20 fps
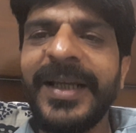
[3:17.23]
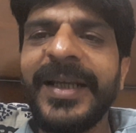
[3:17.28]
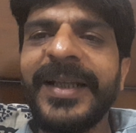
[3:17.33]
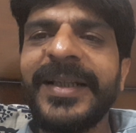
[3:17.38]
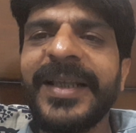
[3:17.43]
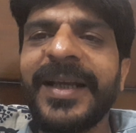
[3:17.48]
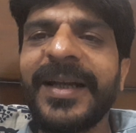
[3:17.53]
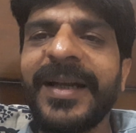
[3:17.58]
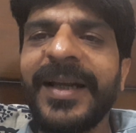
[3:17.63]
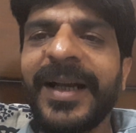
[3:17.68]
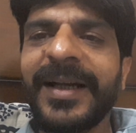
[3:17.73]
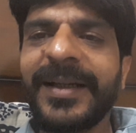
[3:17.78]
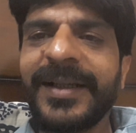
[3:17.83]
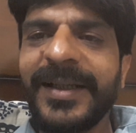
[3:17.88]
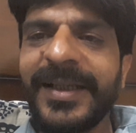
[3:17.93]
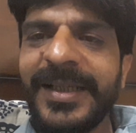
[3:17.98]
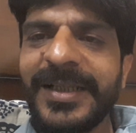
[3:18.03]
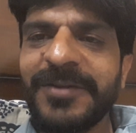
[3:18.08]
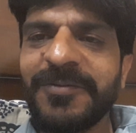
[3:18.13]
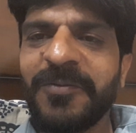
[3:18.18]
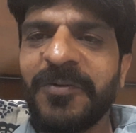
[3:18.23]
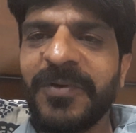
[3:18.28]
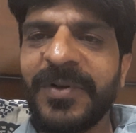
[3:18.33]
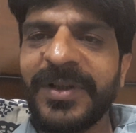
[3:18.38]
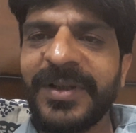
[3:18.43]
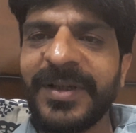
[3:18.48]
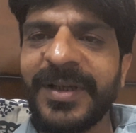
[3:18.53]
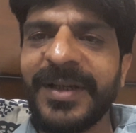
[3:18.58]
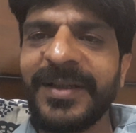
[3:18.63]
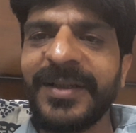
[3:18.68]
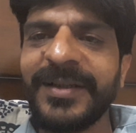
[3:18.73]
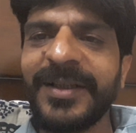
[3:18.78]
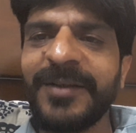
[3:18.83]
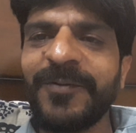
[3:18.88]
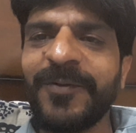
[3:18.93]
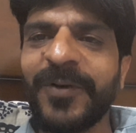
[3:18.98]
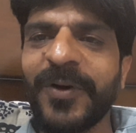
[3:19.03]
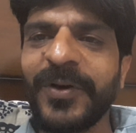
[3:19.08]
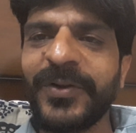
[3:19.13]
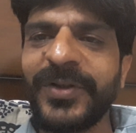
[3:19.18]
There are at least
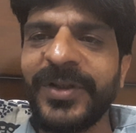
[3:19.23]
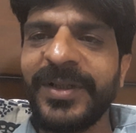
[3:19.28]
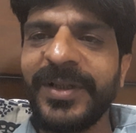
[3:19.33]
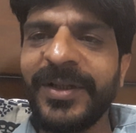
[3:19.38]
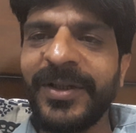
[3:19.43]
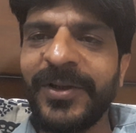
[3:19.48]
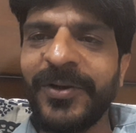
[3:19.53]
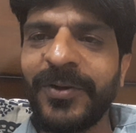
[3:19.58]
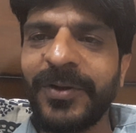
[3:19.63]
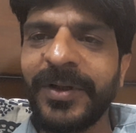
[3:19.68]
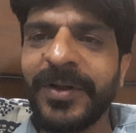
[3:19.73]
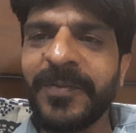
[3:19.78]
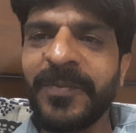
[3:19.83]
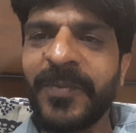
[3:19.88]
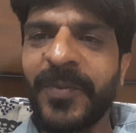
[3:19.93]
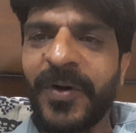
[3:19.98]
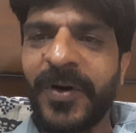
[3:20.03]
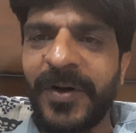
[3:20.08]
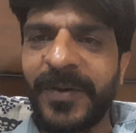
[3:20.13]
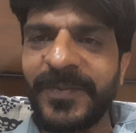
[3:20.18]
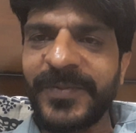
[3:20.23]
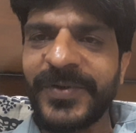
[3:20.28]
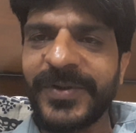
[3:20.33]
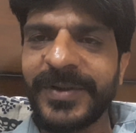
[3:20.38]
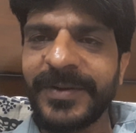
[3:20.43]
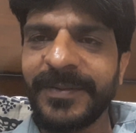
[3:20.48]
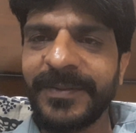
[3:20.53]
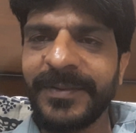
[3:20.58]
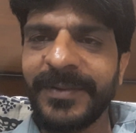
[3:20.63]
114 nuclear bombs